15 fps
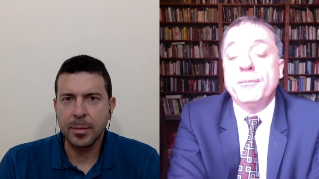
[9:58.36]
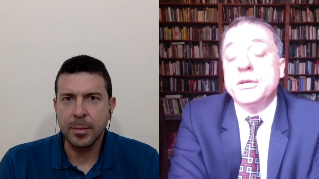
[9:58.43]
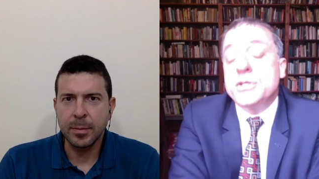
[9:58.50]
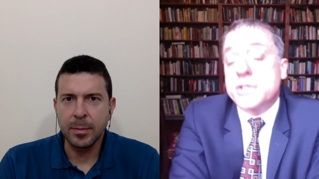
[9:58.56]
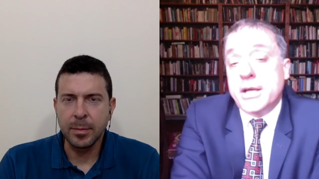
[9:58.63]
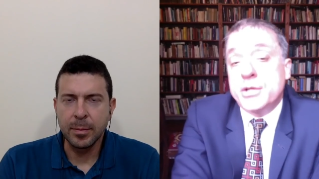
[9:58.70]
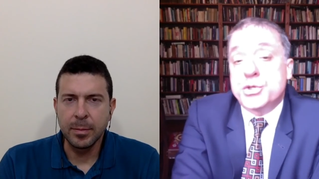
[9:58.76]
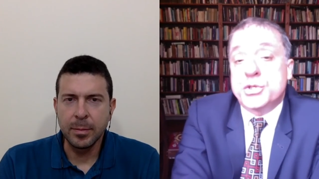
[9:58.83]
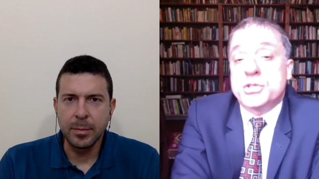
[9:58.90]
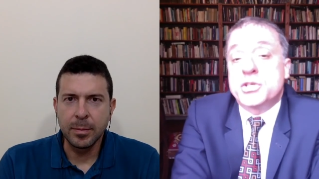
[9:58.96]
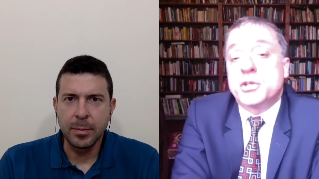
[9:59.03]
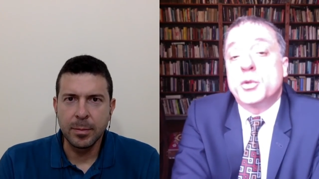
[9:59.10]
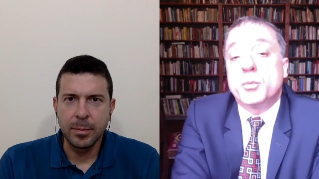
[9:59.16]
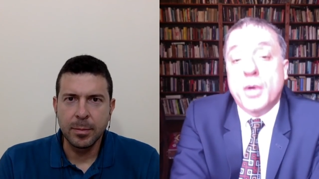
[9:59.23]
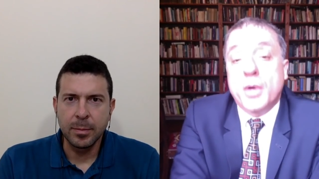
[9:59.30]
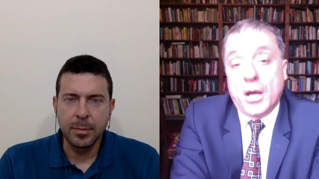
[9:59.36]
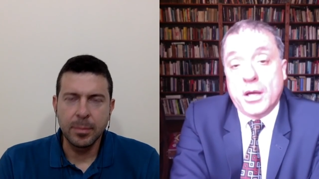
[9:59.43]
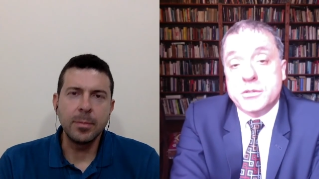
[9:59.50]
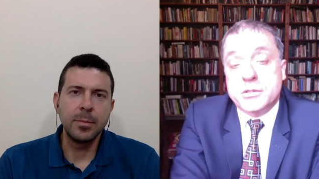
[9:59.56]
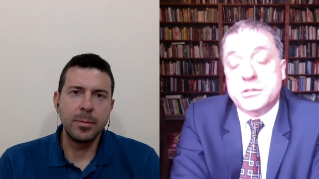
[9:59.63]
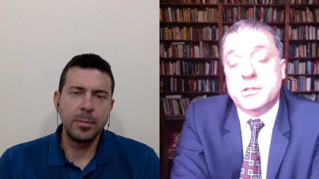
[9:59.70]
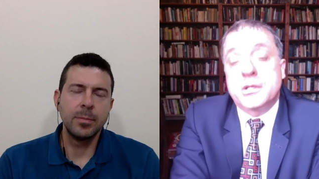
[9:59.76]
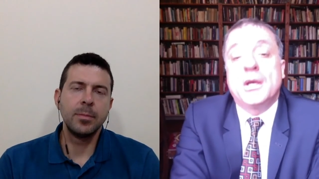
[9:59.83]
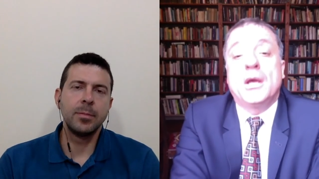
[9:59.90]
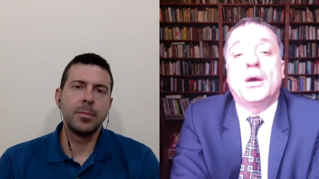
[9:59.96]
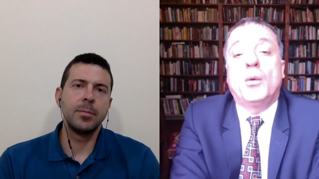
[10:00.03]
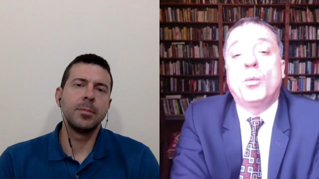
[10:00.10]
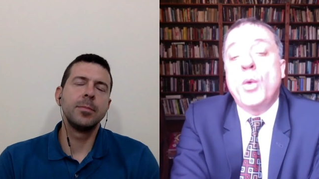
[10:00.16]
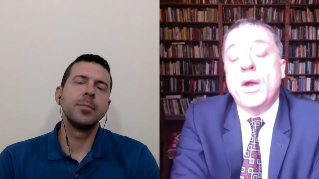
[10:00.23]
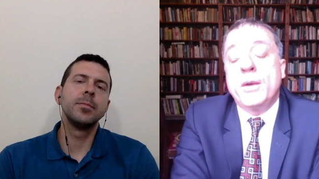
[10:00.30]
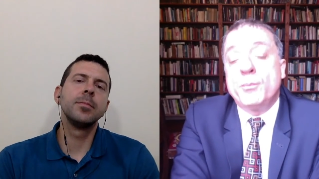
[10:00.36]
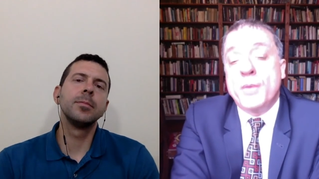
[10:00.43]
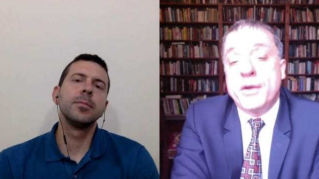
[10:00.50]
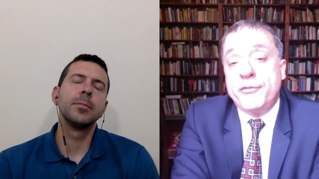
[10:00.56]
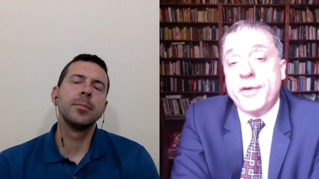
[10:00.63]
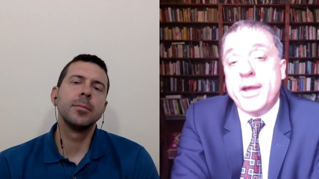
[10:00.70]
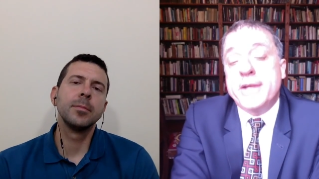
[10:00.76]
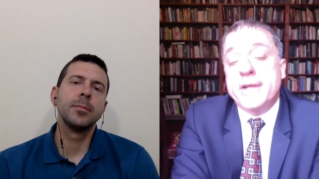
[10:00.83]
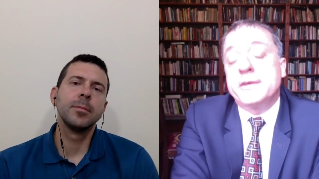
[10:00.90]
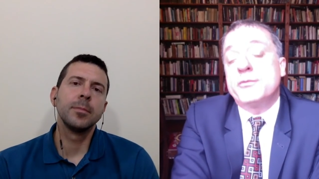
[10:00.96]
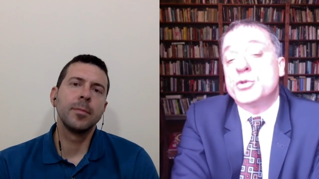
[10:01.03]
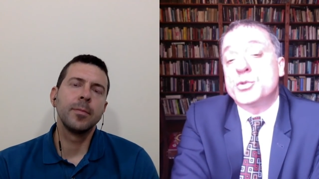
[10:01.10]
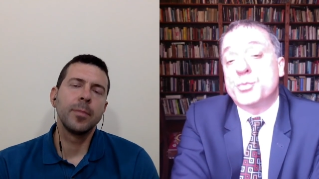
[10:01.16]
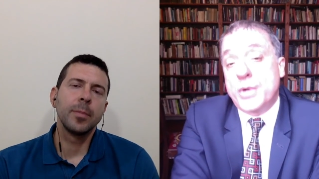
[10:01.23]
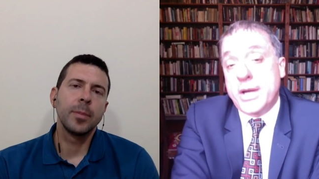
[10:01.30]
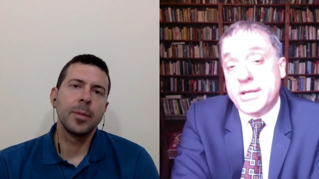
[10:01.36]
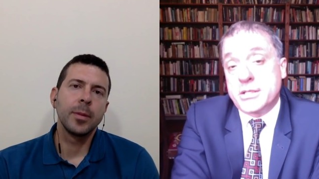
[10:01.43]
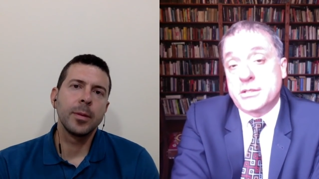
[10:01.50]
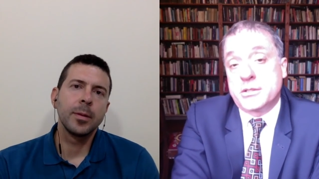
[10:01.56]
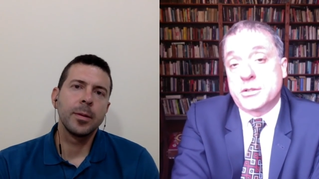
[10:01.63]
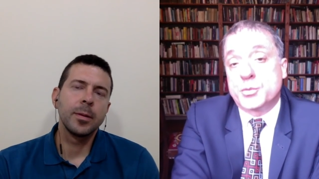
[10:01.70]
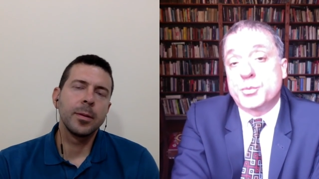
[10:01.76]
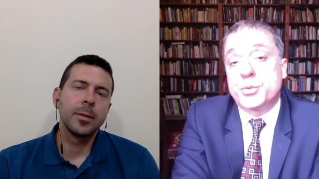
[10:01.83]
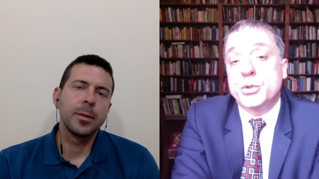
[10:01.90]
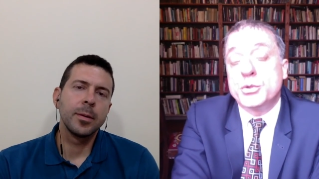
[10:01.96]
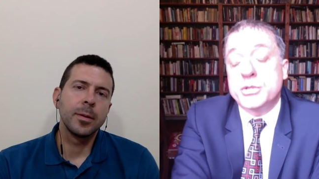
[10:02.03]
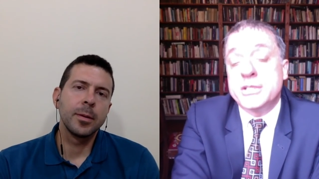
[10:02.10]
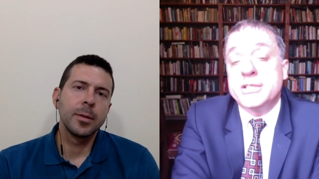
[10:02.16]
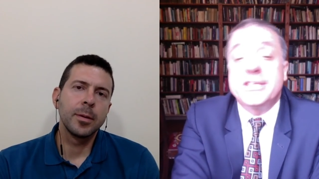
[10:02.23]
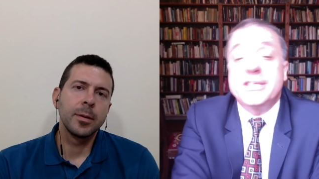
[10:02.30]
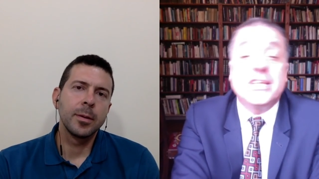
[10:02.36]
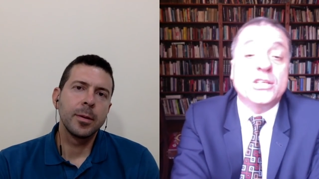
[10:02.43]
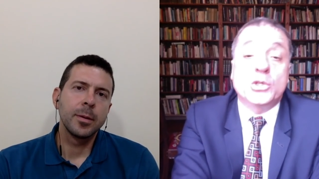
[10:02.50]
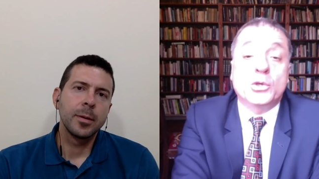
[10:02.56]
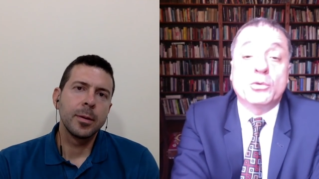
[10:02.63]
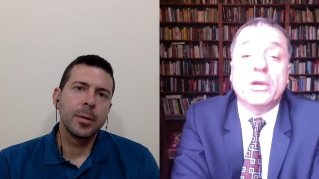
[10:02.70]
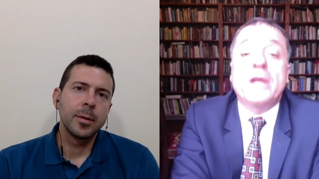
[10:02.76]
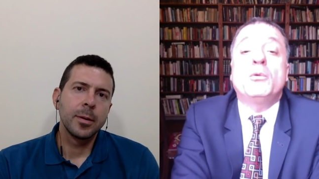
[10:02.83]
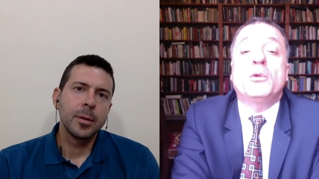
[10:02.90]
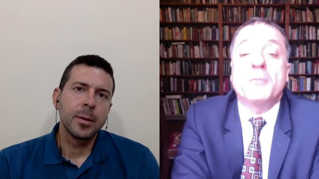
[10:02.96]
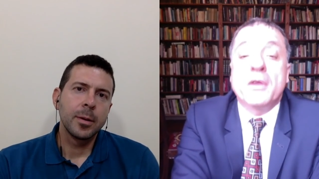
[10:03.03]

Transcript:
Speaker 1: been tensions in the past. When Medvedev was president, Putin disagreed with